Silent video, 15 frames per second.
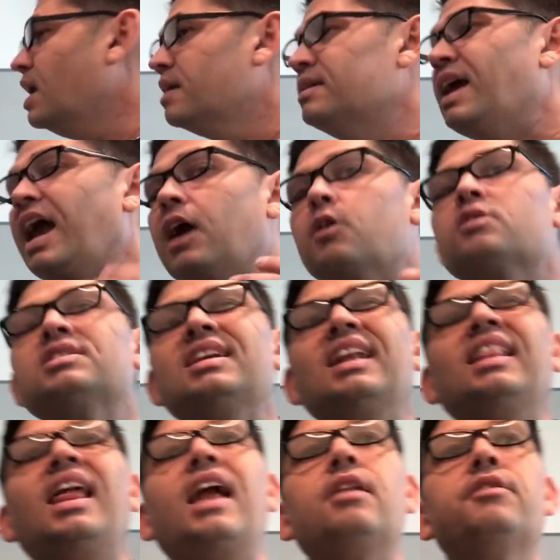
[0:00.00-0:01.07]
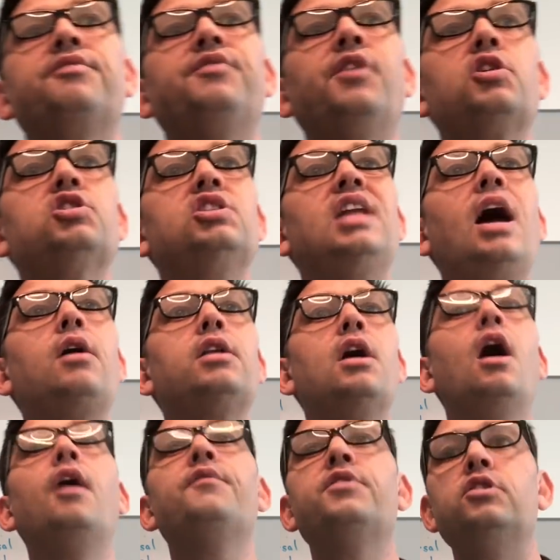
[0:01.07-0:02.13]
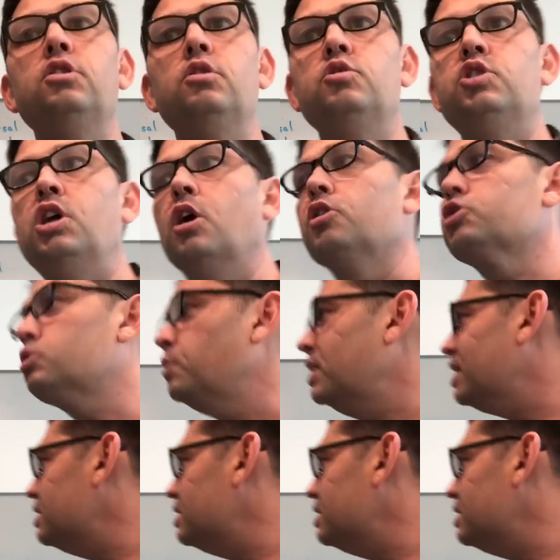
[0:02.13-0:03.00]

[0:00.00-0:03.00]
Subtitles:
inherited a lot of the functionality of the new GL. So we